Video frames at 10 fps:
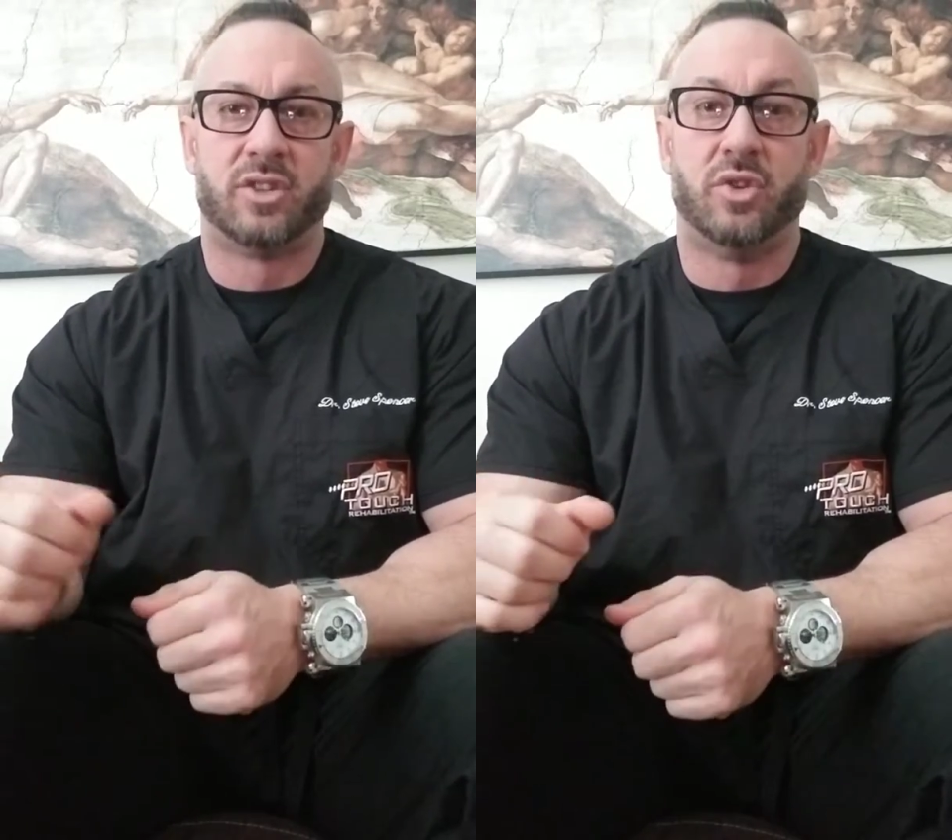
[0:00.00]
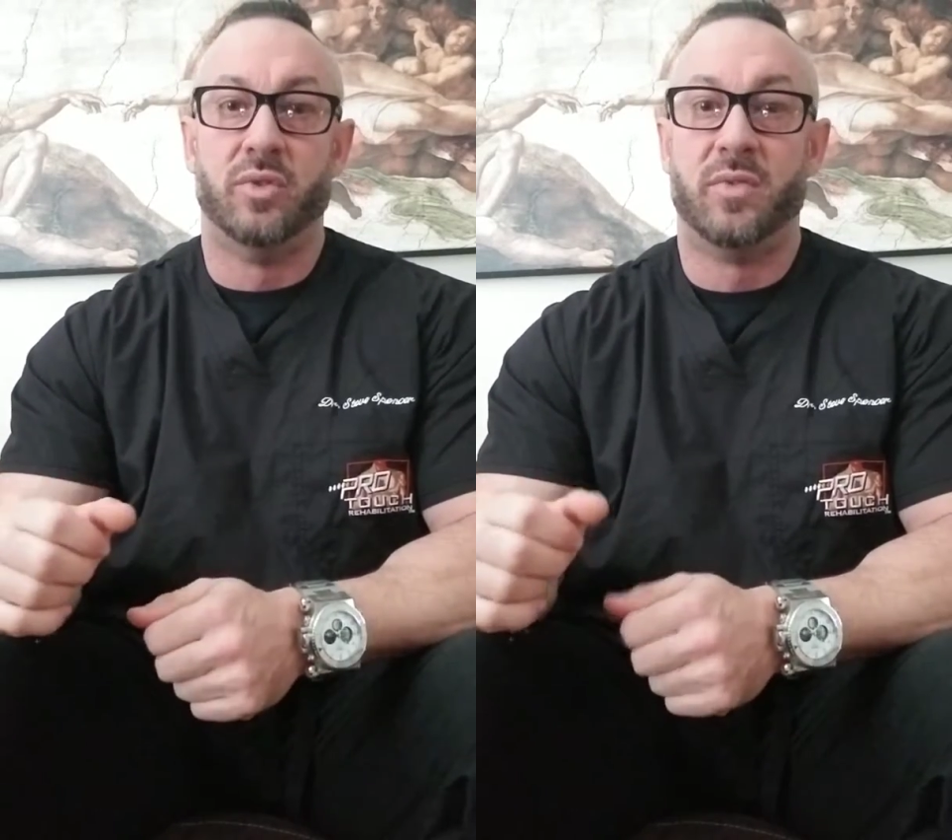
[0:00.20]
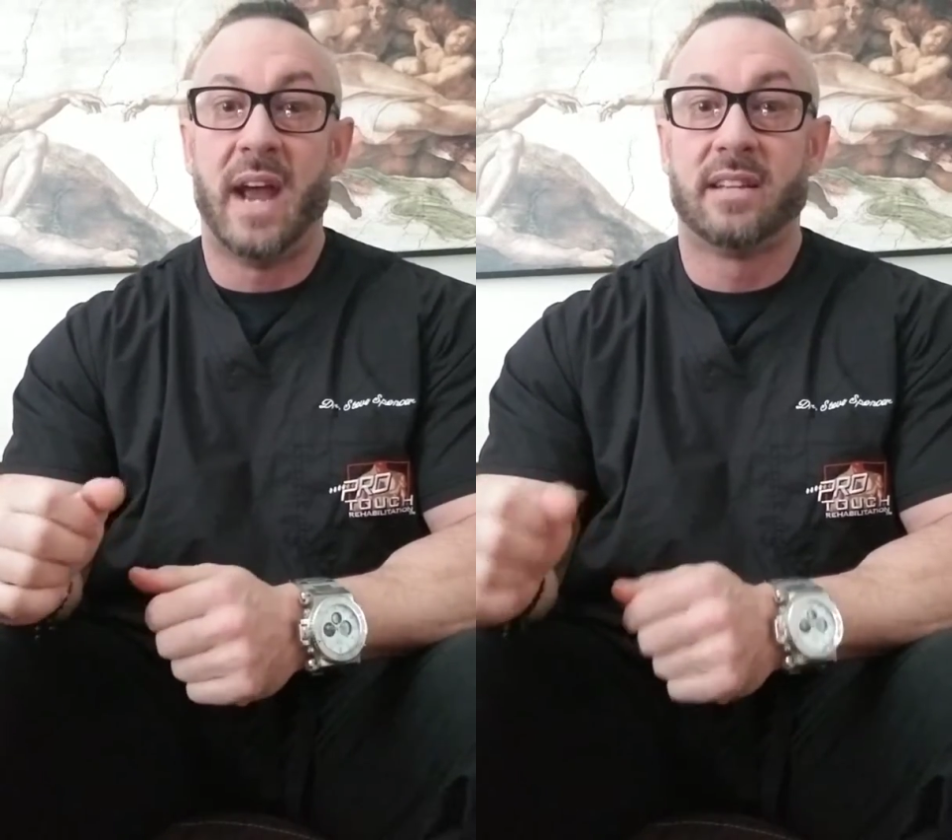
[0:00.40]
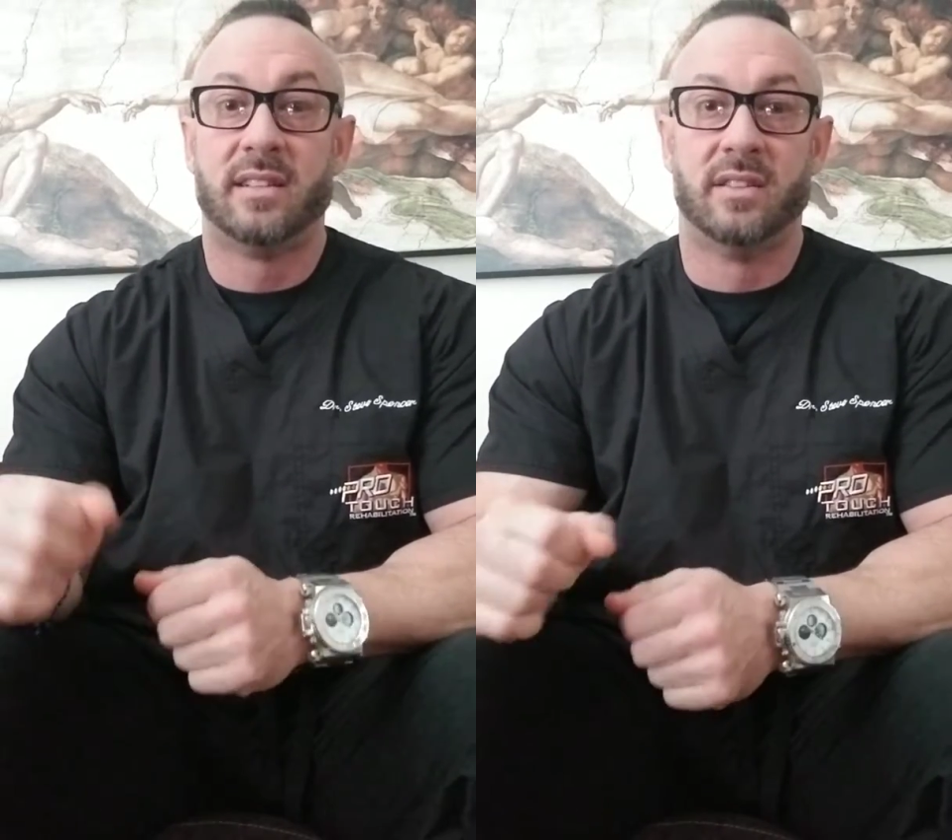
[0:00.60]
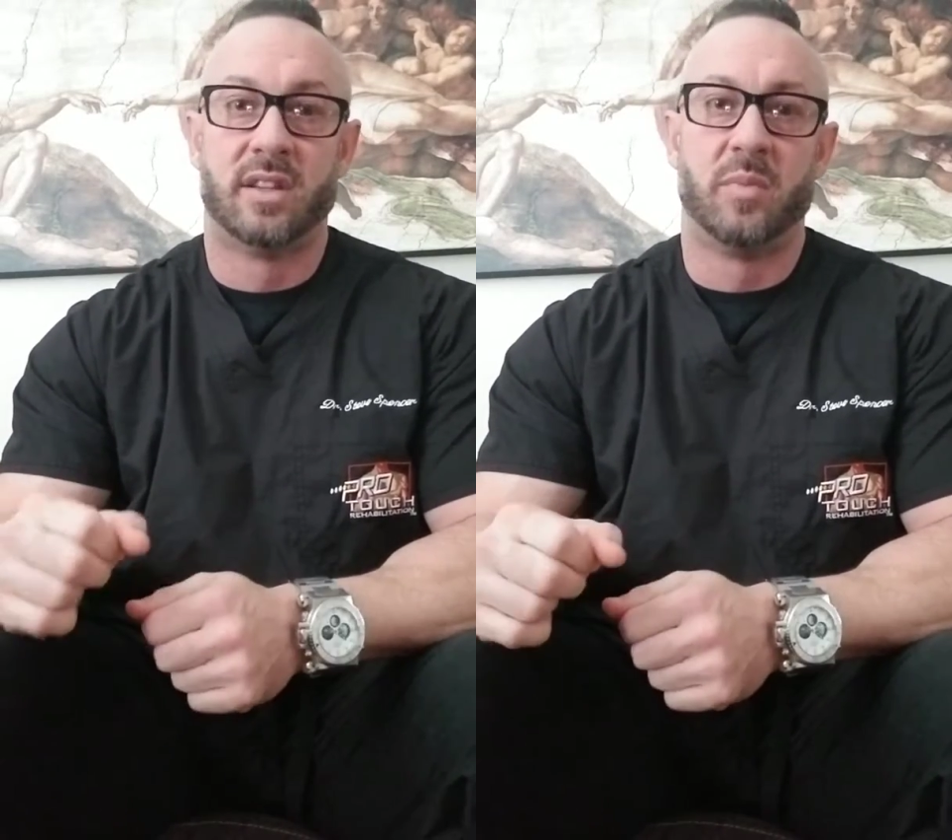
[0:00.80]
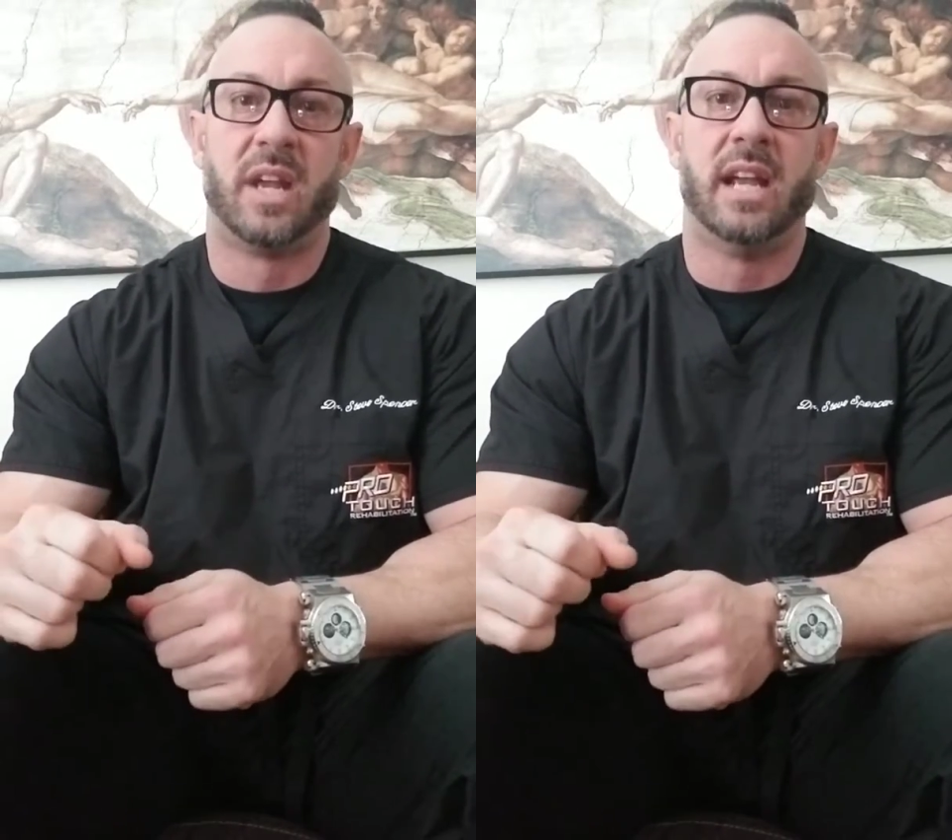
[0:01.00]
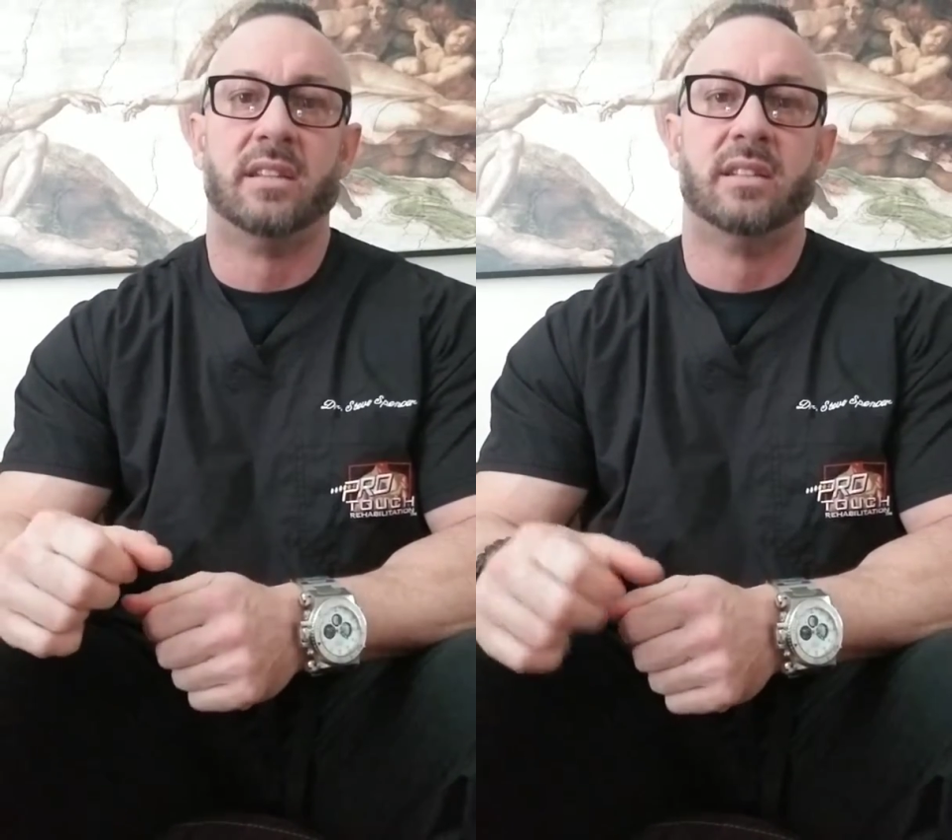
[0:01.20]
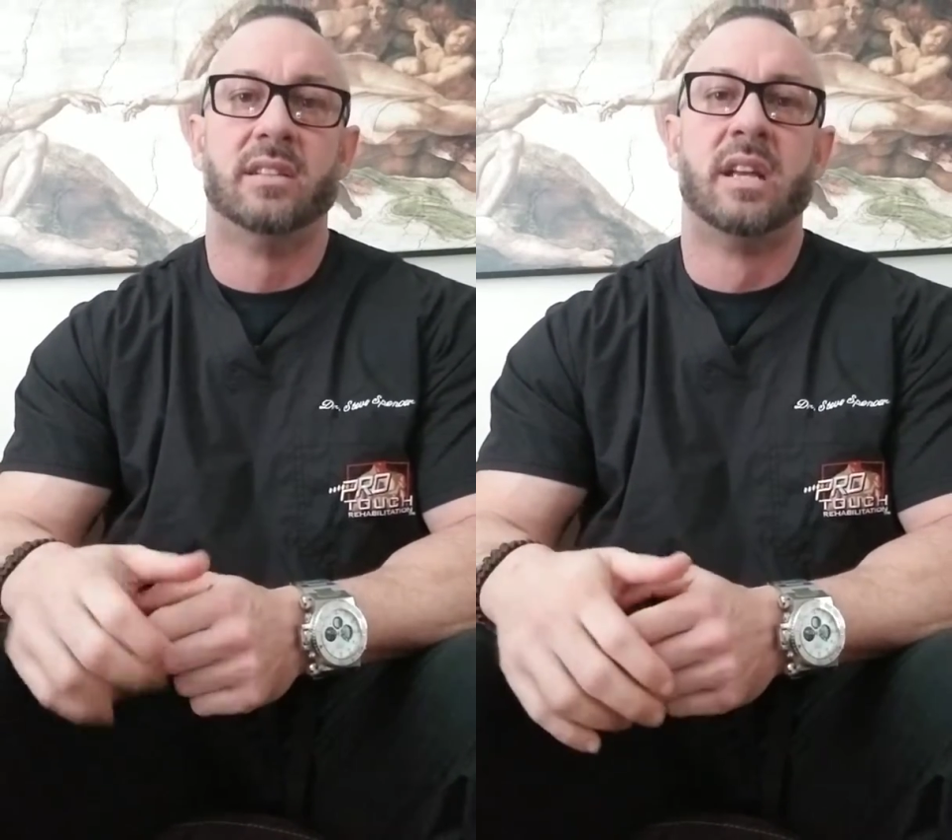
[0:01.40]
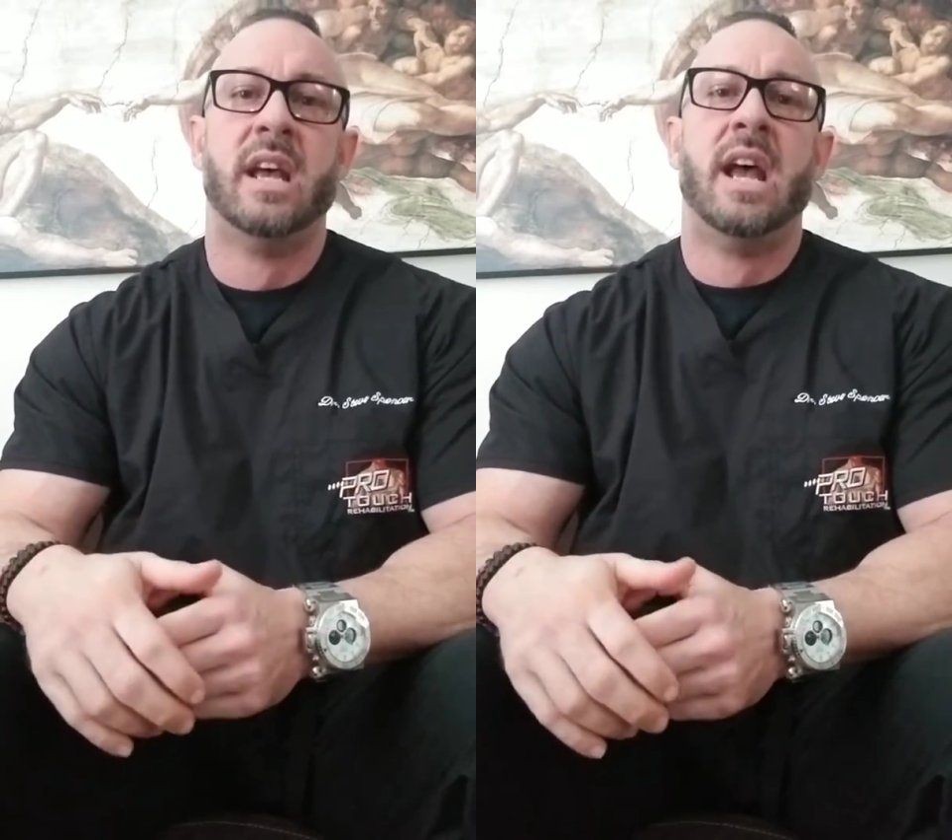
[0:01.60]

too fast in some cases,